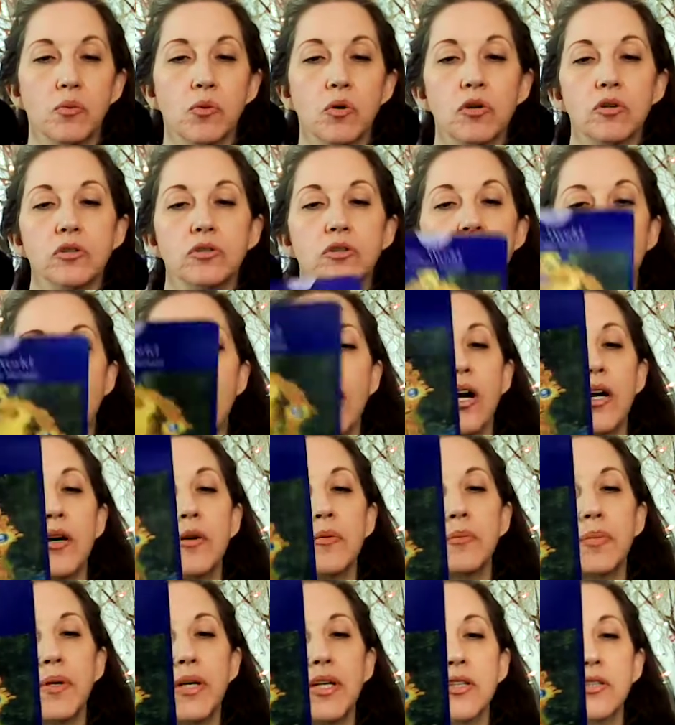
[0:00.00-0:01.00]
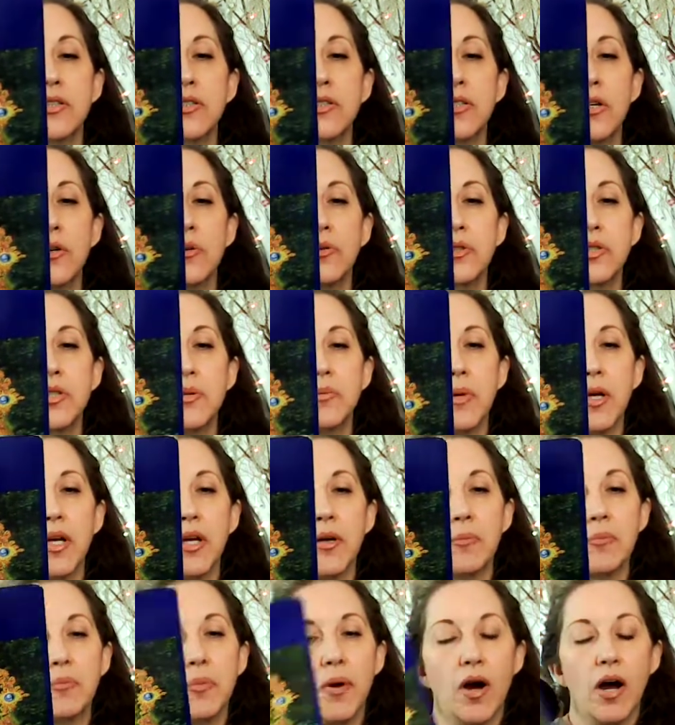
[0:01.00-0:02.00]
world card being shown to
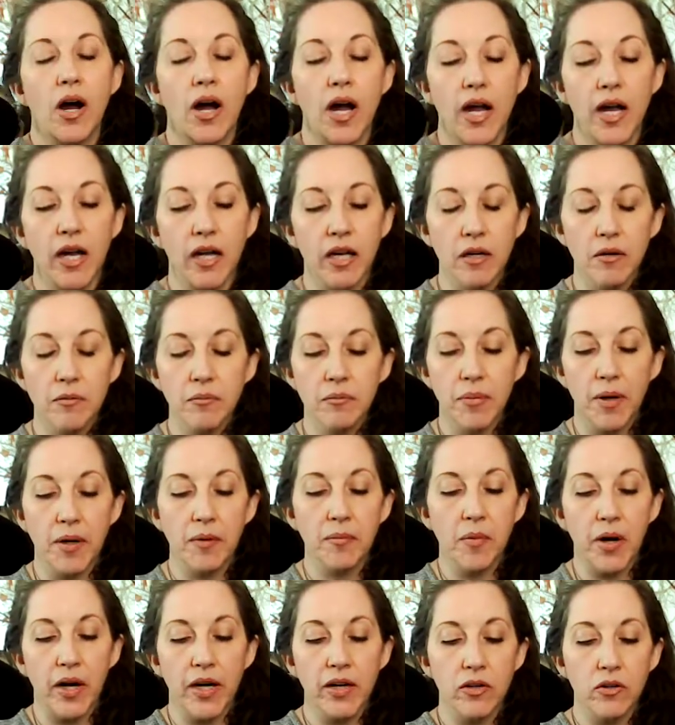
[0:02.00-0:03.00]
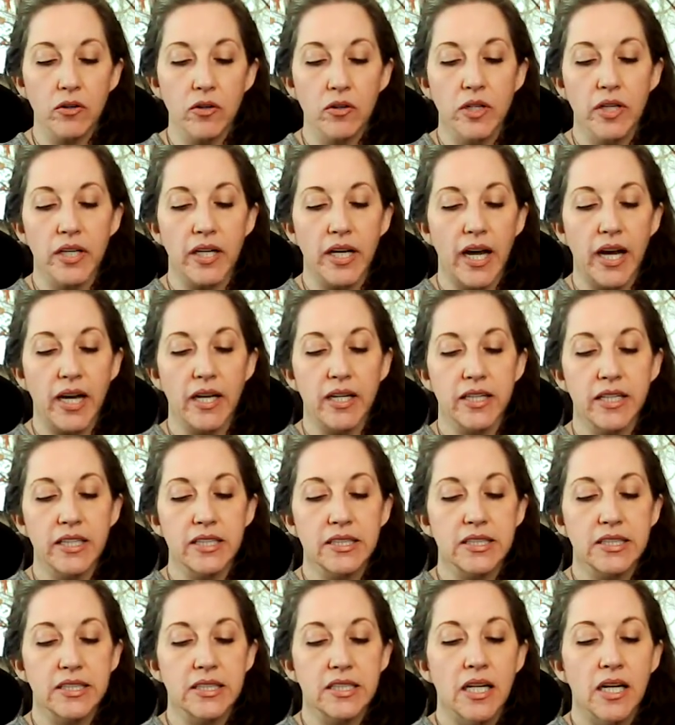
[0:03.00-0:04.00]
me by by michael again
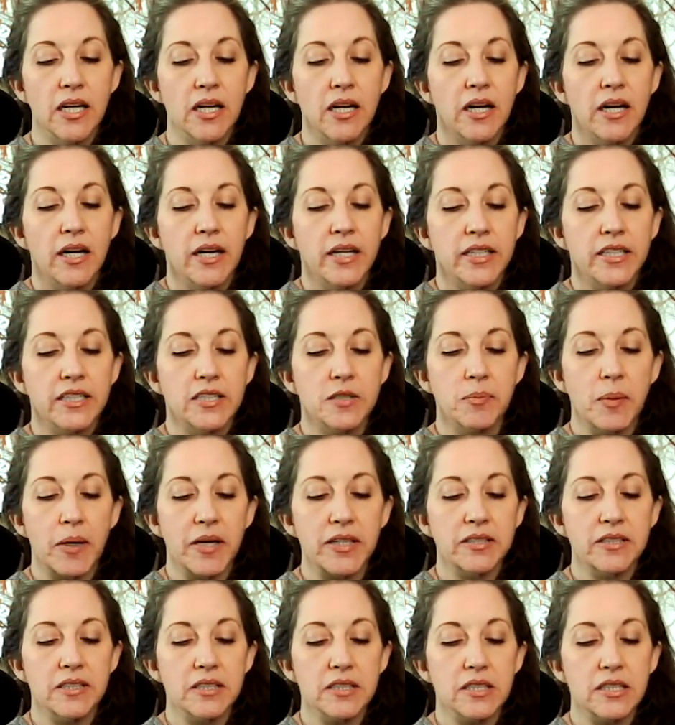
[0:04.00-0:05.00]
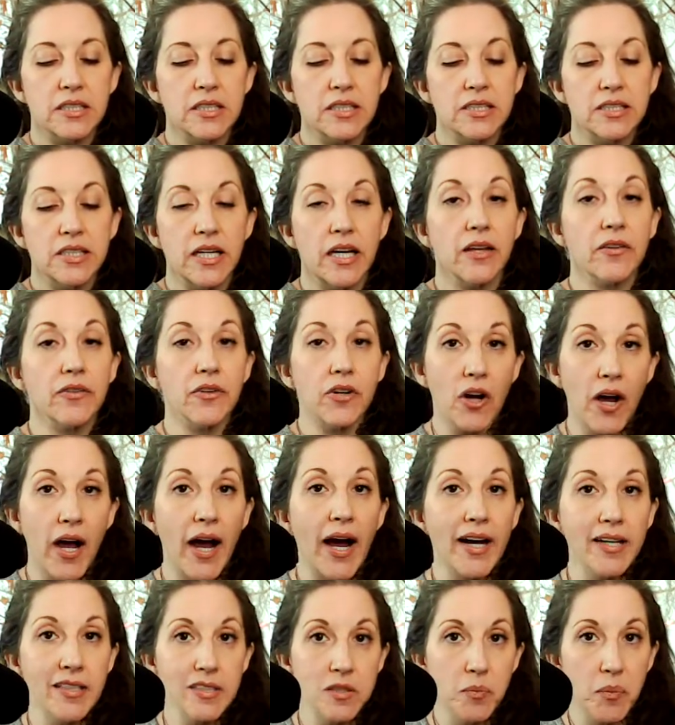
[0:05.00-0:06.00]
he's he's basically saying there
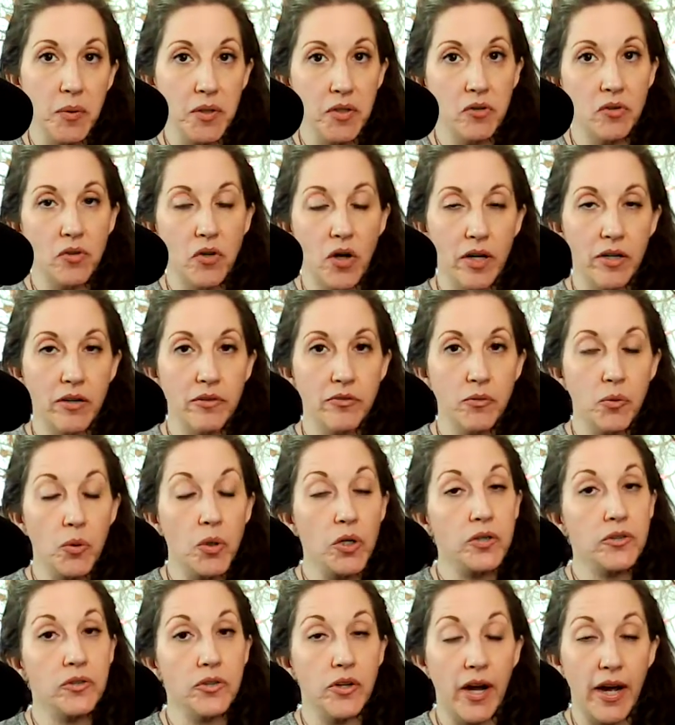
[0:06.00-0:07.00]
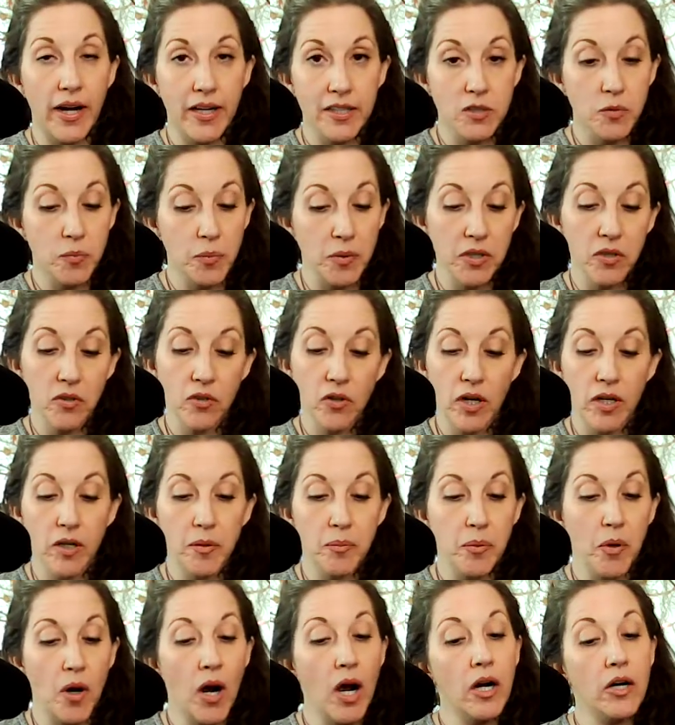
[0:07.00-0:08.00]
has been a lot of work there has been a lot of
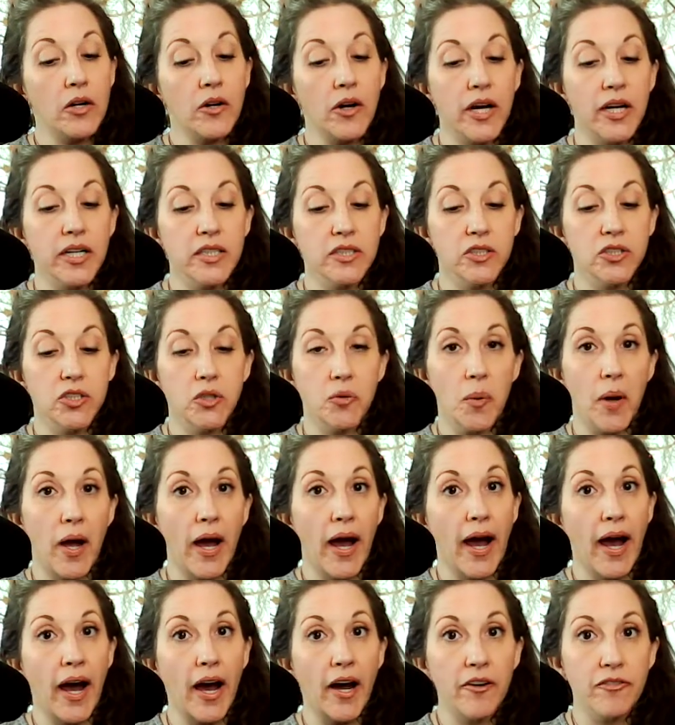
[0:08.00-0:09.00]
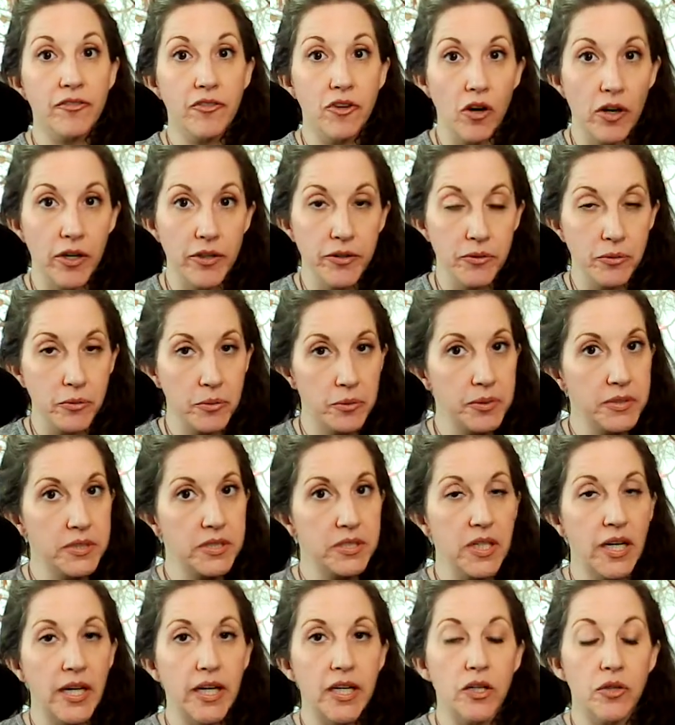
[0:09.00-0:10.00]
progress you have gone through a
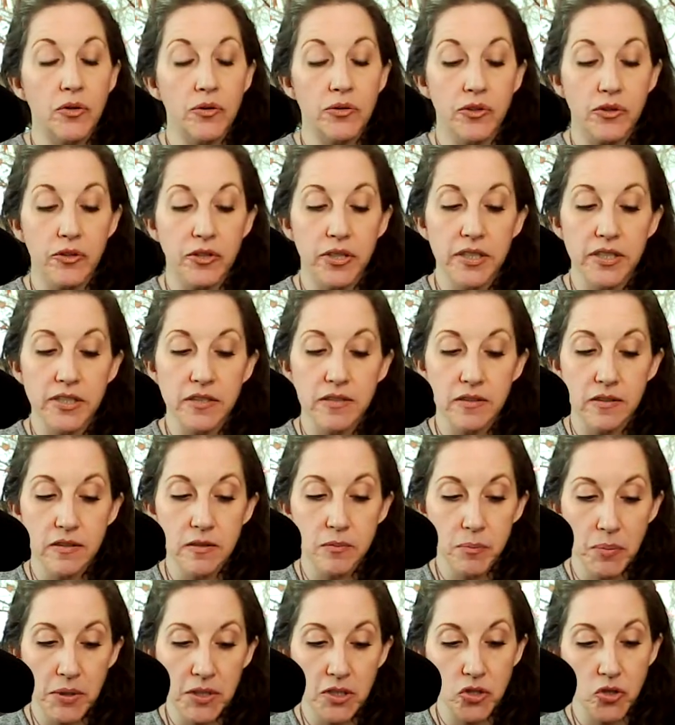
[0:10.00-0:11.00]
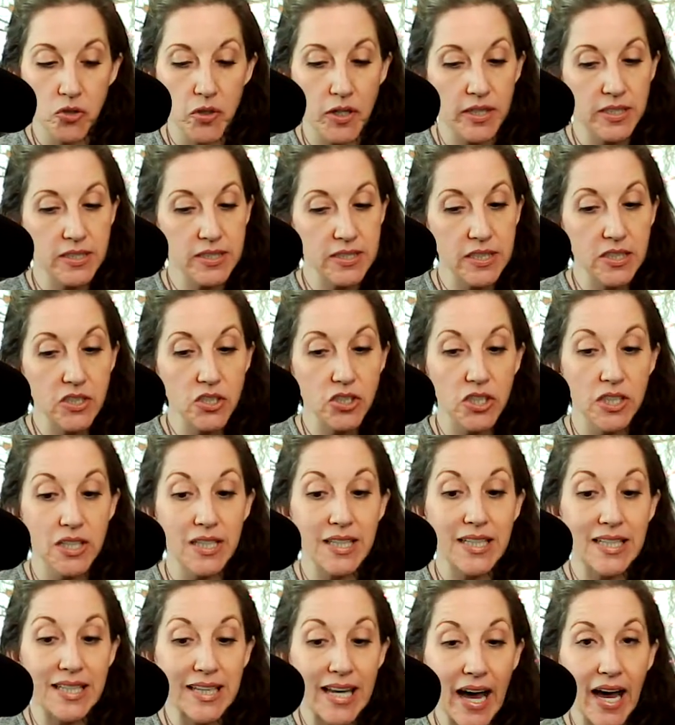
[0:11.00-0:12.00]
cycle there is this big
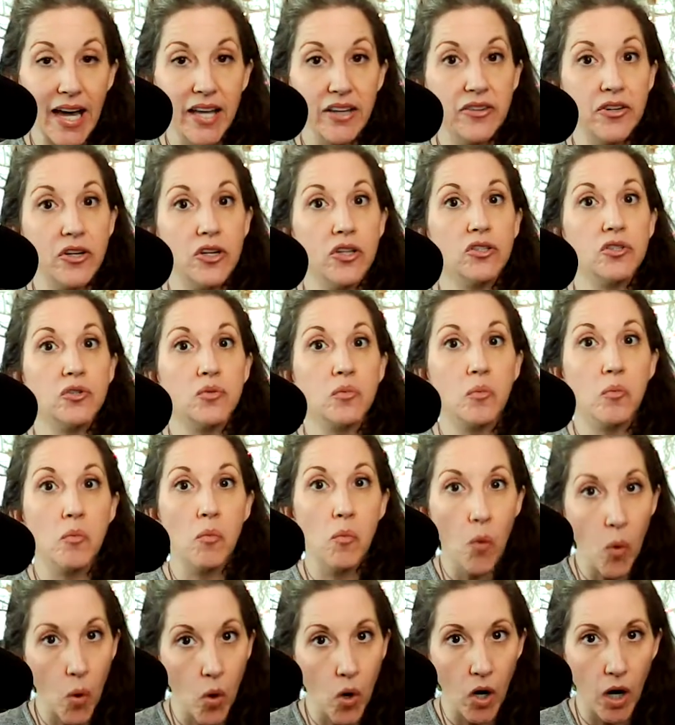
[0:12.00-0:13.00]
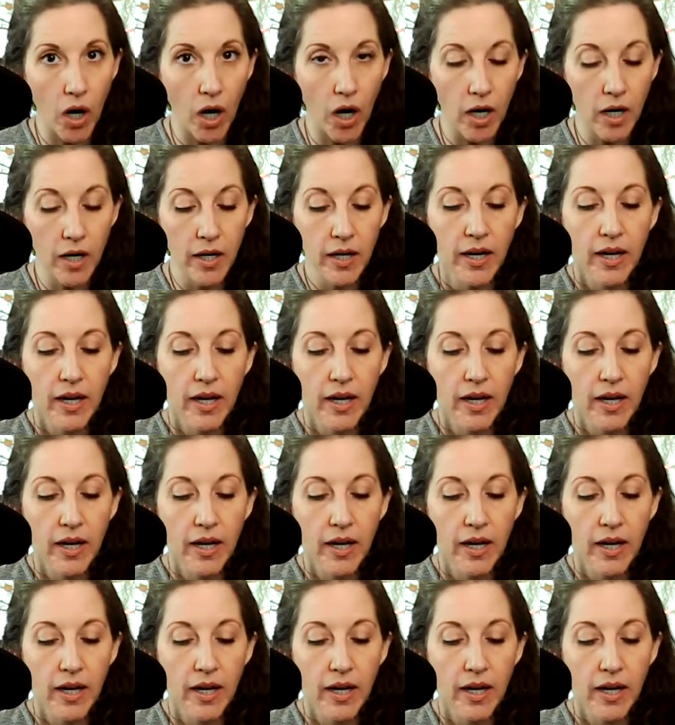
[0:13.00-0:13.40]
transition yet there's more